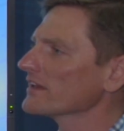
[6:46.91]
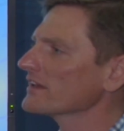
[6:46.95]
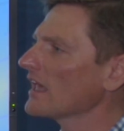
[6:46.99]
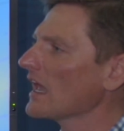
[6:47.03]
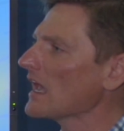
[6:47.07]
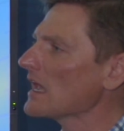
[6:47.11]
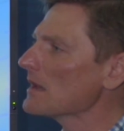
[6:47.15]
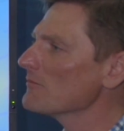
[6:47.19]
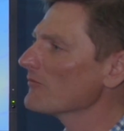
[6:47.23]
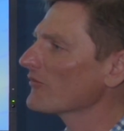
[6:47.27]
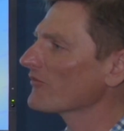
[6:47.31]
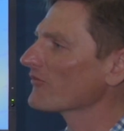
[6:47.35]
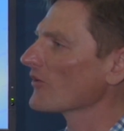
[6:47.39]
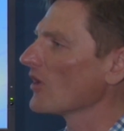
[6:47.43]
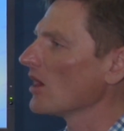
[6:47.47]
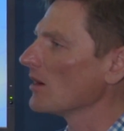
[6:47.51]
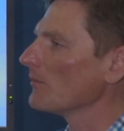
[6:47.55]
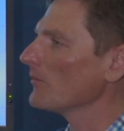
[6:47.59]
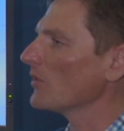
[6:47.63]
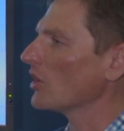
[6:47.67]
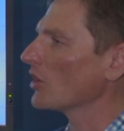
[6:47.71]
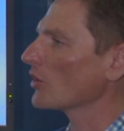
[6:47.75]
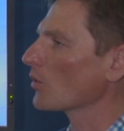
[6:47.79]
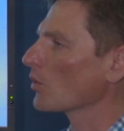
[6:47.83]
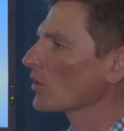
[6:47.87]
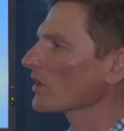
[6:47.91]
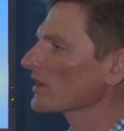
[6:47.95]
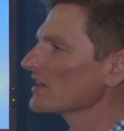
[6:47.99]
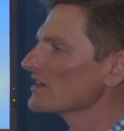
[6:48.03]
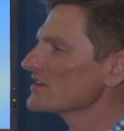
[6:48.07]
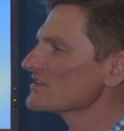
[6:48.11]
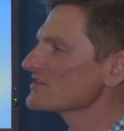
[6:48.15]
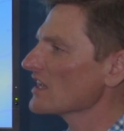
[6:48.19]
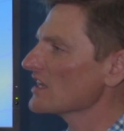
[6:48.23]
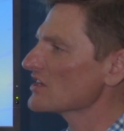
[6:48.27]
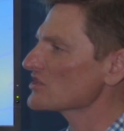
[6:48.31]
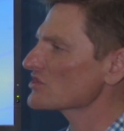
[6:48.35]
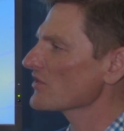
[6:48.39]
came from an
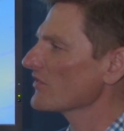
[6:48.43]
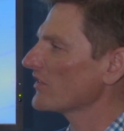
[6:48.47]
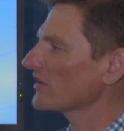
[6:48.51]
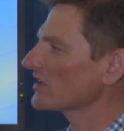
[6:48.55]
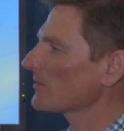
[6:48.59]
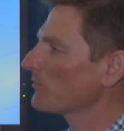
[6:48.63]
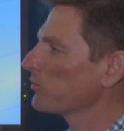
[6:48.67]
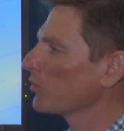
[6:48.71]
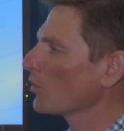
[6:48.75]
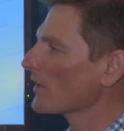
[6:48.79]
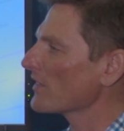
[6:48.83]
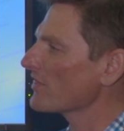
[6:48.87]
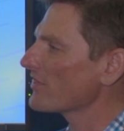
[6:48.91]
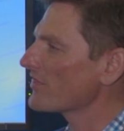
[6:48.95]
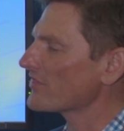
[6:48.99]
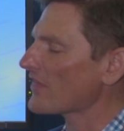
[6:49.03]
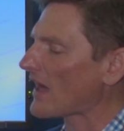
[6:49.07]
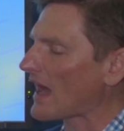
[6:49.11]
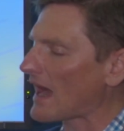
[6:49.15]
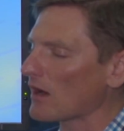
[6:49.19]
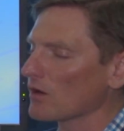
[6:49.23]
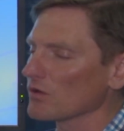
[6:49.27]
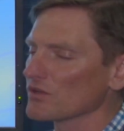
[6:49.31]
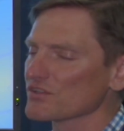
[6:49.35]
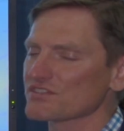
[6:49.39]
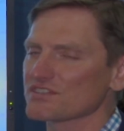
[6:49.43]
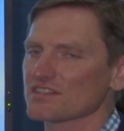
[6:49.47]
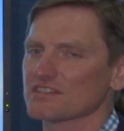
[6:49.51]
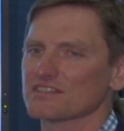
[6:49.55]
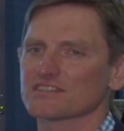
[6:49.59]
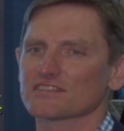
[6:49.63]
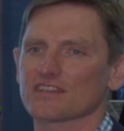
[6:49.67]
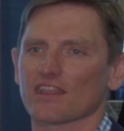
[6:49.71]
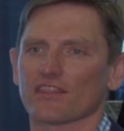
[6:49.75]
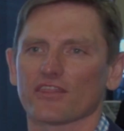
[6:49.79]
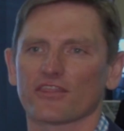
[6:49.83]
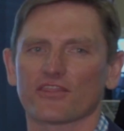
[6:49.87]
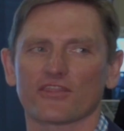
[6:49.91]
organization that deployed
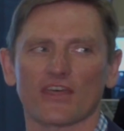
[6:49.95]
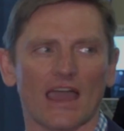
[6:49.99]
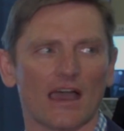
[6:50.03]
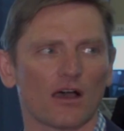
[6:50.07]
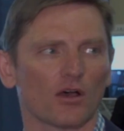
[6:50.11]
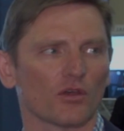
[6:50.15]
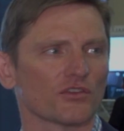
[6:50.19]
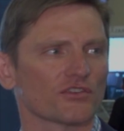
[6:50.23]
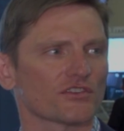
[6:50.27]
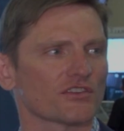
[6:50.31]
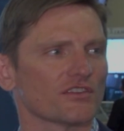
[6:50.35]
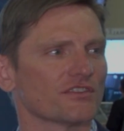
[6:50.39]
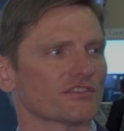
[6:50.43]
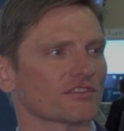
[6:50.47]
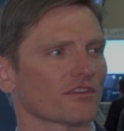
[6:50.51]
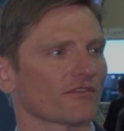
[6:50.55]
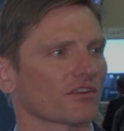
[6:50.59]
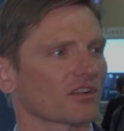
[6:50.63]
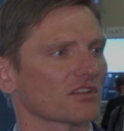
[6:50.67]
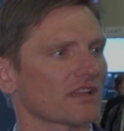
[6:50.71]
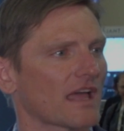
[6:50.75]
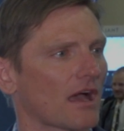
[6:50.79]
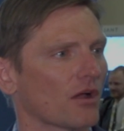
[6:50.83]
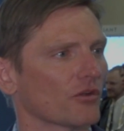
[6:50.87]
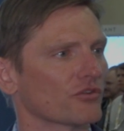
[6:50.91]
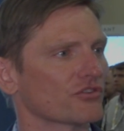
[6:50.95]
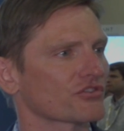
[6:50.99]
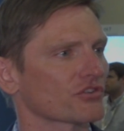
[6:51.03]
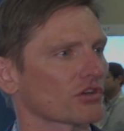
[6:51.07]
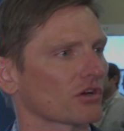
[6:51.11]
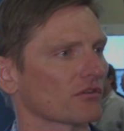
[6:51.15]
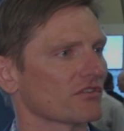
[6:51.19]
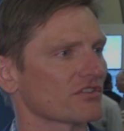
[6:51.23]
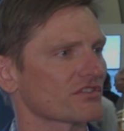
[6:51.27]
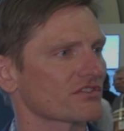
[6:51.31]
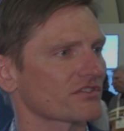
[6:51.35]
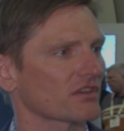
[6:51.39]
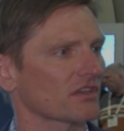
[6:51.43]
thousands and thousands of cloud
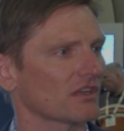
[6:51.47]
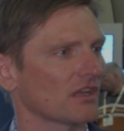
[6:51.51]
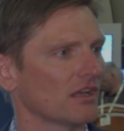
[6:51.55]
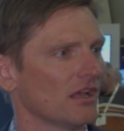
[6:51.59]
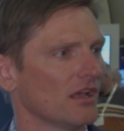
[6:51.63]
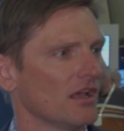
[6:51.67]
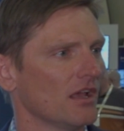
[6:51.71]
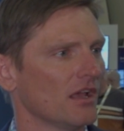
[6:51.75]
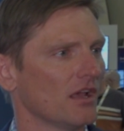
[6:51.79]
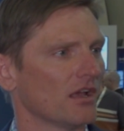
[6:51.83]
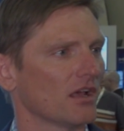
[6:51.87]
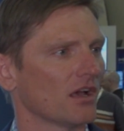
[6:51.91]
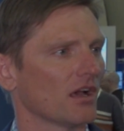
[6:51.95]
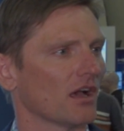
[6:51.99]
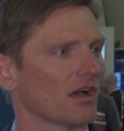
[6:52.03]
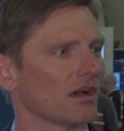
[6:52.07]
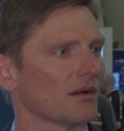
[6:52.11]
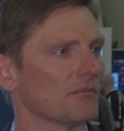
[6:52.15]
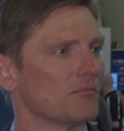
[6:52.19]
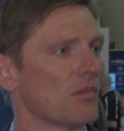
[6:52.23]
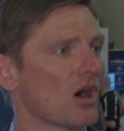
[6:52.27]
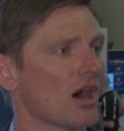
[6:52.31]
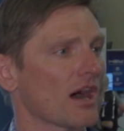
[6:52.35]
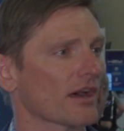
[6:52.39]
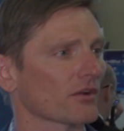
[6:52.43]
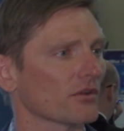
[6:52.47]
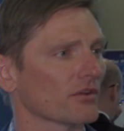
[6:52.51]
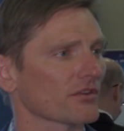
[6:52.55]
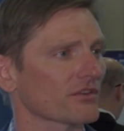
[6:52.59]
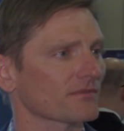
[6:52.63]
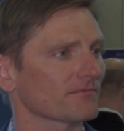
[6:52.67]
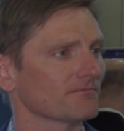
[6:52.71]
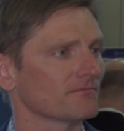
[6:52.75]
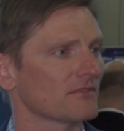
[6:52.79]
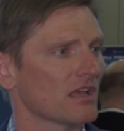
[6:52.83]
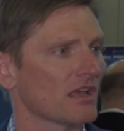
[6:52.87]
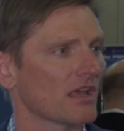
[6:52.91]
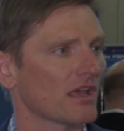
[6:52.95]
service models,
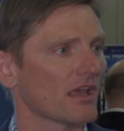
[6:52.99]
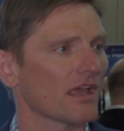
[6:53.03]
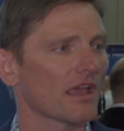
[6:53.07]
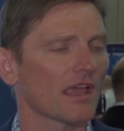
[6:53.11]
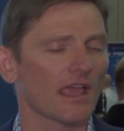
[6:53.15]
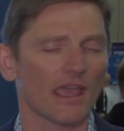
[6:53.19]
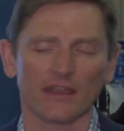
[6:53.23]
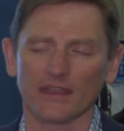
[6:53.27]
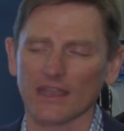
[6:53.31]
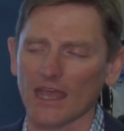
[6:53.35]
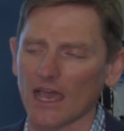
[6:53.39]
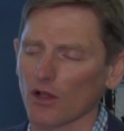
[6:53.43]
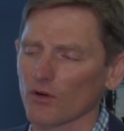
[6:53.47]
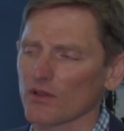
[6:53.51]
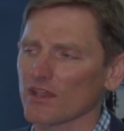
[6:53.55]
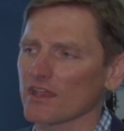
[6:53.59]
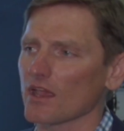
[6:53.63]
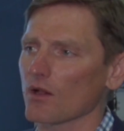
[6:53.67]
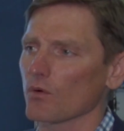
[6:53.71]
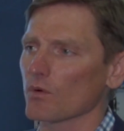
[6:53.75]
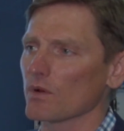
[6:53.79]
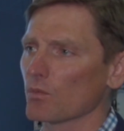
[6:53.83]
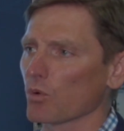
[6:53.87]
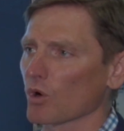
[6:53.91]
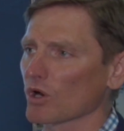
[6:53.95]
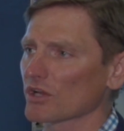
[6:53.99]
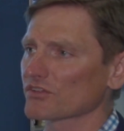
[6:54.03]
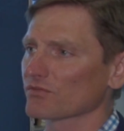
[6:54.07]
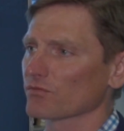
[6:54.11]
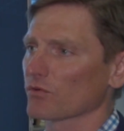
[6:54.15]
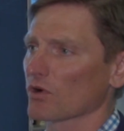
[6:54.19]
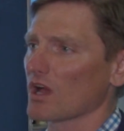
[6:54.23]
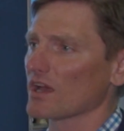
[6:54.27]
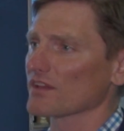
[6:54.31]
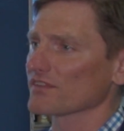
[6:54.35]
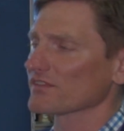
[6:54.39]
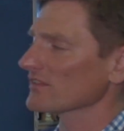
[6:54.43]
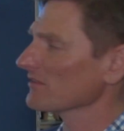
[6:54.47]
and now he works
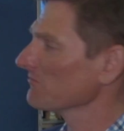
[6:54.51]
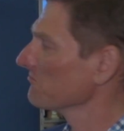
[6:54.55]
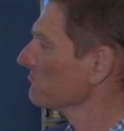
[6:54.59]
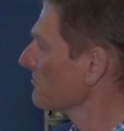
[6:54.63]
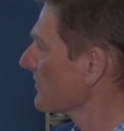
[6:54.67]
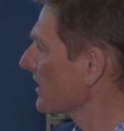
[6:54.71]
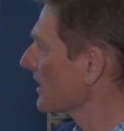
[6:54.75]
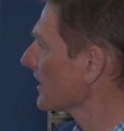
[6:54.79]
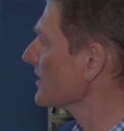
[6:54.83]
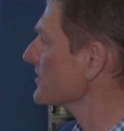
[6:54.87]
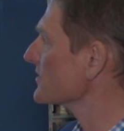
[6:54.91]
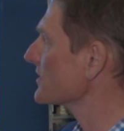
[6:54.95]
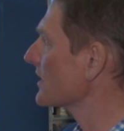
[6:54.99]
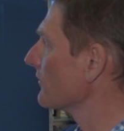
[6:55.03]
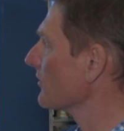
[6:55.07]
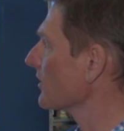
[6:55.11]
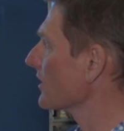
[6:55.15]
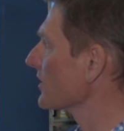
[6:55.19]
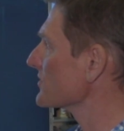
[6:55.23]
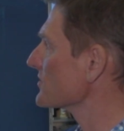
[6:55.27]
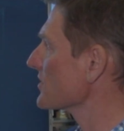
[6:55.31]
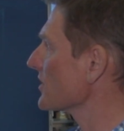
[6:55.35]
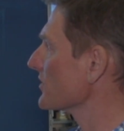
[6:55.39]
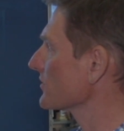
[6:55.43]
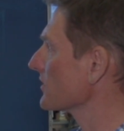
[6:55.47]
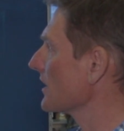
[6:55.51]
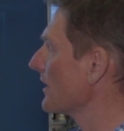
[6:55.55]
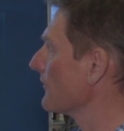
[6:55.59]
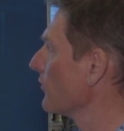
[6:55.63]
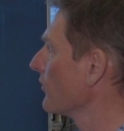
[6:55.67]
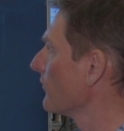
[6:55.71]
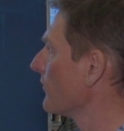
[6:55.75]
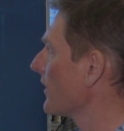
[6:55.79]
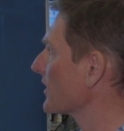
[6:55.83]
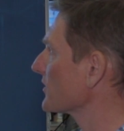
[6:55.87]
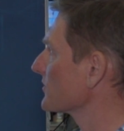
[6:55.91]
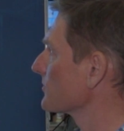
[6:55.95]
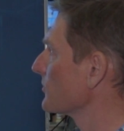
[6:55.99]
for us. He's giving us this level
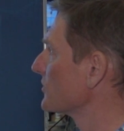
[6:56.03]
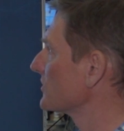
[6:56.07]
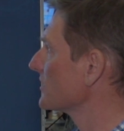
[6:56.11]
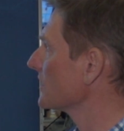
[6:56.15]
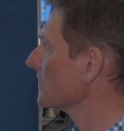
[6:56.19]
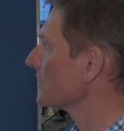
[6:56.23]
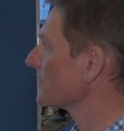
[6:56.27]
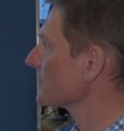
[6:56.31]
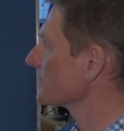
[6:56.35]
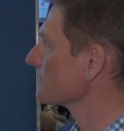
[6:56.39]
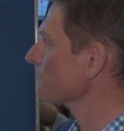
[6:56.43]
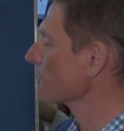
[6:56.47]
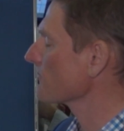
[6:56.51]
of expertise.